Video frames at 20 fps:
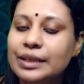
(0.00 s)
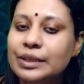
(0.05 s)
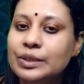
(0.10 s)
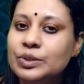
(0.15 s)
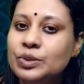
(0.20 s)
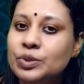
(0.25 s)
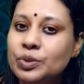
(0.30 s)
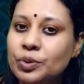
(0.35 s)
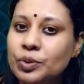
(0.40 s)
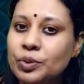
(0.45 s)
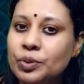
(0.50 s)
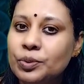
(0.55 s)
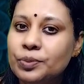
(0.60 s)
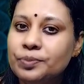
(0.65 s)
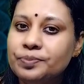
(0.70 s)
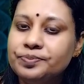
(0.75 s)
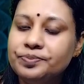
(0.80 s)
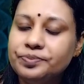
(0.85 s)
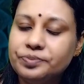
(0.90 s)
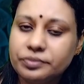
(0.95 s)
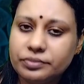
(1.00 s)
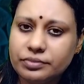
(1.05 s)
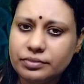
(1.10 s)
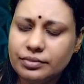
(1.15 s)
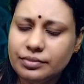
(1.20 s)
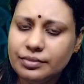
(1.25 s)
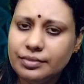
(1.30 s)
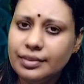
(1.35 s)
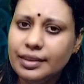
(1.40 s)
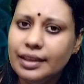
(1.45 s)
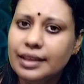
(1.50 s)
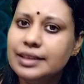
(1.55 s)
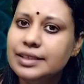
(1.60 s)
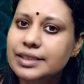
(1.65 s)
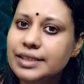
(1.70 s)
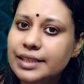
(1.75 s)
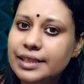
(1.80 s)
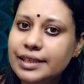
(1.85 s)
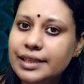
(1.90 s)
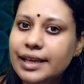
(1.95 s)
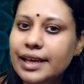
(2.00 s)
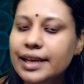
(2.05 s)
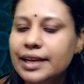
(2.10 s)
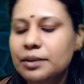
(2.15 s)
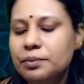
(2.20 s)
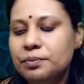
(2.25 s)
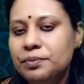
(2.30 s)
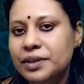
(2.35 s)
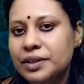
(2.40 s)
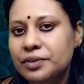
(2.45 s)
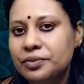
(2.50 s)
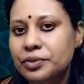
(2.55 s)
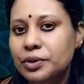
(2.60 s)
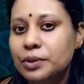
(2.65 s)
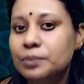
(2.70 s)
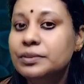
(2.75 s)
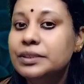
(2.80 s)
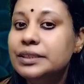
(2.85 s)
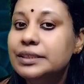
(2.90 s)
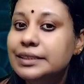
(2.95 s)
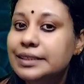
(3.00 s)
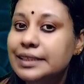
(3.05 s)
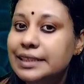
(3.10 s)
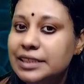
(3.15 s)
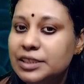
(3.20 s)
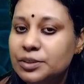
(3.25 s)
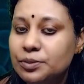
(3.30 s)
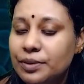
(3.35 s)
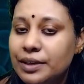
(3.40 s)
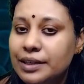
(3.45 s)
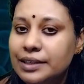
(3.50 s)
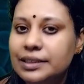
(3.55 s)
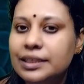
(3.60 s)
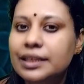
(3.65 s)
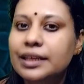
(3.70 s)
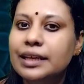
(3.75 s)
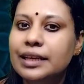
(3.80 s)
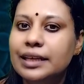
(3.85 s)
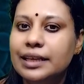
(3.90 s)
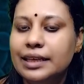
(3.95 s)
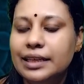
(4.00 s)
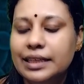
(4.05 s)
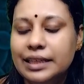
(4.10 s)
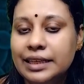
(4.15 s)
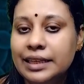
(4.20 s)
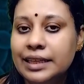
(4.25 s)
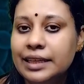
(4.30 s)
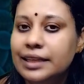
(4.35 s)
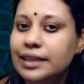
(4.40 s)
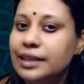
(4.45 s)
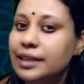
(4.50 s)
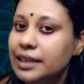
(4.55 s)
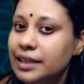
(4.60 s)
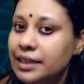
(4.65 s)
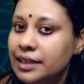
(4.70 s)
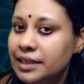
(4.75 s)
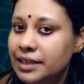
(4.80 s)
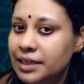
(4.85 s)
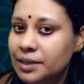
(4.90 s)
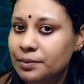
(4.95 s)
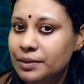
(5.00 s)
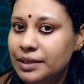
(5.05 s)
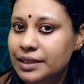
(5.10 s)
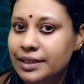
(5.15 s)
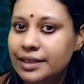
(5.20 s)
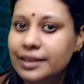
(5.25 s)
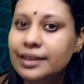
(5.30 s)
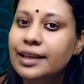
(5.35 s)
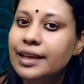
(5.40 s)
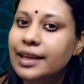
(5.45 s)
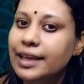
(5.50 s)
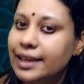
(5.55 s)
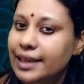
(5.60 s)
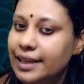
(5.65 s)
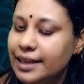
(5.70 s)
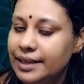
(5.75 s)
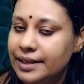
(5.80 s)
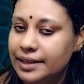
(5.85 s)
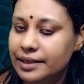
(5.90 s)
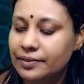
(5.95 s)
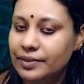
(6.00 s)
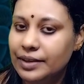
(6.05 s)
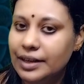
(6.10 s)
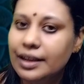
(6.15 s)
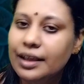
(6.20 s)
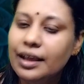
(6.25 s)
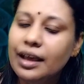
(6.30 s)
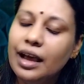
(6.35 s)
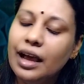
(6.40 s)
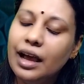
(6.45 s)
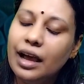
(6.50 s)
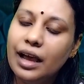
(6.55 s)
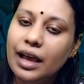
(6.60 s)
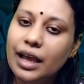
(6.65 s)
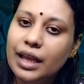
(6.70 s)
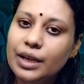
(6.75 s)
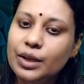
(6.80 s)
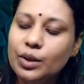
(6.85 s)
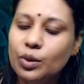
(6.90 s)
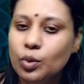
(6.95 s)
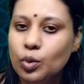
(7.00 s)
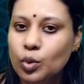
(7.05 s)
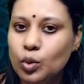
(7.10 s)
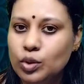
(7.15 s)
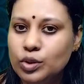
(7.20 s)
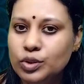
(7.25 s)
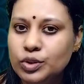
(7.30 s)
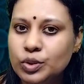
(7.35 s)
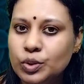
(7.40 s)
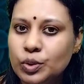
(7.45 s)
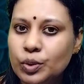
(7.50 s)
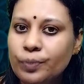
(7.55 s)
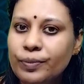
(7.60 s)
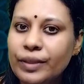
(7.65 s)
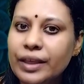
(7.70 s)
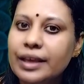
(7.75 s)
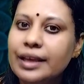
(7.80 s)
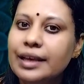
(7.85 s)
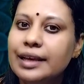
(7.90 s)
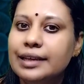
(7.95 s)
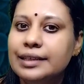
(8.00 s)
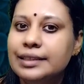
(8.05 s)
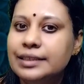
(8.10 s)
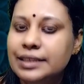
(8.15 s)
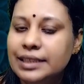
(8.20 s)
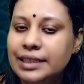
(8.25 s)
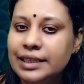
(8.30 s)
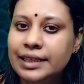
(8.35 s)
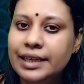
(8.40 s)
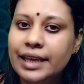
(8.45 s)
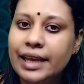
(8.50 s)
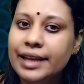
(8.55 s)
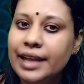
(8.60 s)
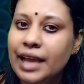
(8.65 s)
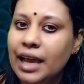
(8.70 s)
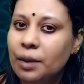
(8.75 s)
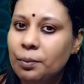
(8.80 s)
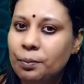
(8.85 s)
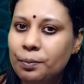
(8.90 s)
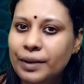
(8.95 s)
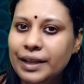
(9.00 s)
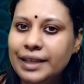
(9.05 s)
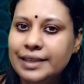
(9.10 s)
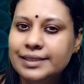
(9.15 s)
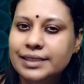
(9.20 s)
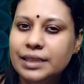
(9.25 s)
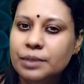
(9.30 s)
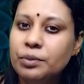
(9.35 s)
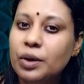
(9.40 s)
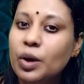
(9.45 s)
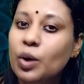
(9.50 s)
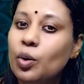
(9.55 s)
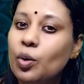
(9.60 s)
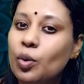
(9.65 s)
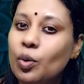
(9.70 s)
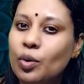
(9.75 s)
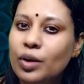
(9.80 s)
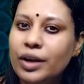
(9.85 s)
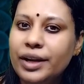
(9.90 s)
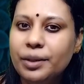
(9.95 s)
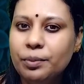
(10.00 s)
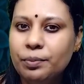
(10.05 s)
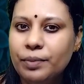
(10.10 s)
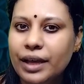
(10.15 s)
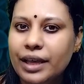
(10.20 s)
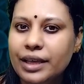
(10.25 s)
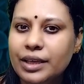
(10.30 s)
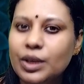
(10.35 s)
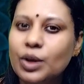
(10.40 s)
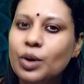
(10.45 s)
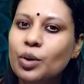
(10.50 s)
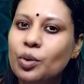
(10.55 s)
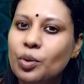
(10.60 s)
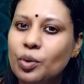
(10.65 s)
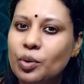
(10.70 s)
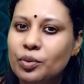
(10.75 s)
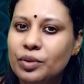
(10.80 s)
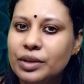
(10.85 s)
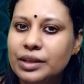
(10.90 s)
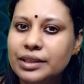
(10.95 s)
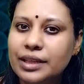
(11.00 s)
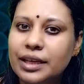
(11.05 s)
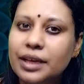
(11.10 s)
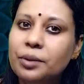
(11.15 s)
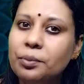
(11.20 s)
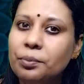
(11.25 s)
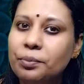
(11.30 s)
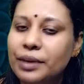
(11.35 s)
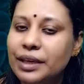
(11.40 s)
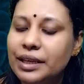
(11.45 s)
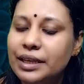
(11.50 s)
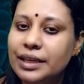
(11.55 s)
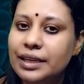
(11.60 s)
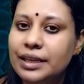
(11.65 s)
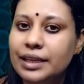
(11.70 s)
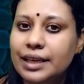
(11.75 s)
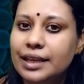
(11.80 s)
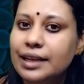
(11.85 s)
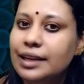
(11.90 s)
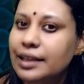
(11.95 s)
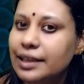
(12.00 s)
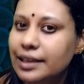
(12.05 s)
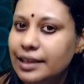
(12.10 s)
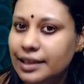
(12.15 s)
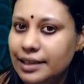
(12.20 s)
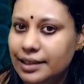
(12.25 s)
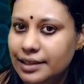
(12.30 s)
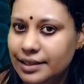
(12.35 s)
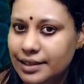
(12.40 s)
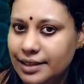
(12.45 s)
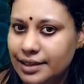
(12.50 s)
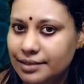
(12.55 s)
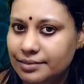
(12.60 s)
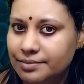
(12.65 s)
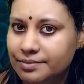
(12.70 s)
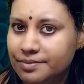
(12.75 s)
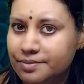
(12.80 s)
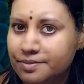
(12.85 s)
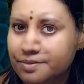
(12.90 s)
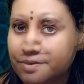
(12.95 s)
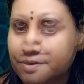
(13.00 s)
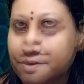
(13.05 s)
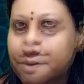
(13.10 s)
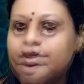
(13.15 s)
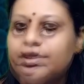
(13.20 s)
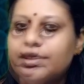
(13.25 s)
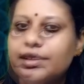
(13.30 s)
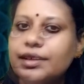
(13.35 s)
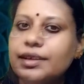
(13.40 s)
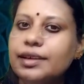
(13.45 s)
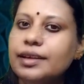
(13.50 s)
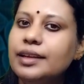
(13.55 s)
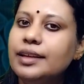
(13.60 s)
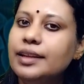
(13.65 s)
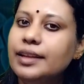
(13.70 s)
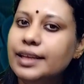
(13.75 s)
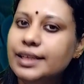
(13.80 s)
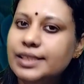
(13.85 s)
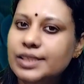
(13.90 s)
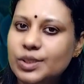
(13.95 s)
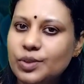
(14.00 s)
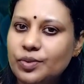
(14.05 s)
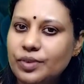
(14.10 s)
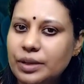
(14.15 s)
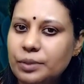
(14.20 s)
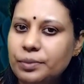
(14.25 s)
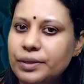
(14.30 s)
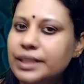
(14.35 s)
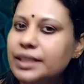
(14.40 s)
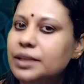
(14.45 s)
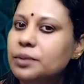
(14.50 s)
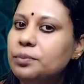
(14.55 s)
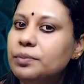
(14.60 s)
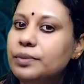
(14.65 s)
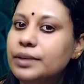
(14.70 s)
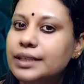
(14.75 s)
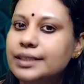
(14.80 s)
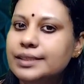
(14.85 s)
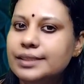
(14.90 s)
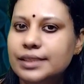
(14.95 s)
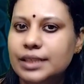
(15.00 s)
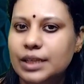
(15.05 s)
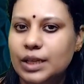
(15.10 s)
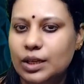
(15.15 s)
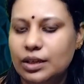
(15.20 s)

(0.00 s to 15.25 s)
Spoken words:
So she can perform sitz bath in a intermittent interval, and also she can apply some cold pack over the perineal area. Next will be the breast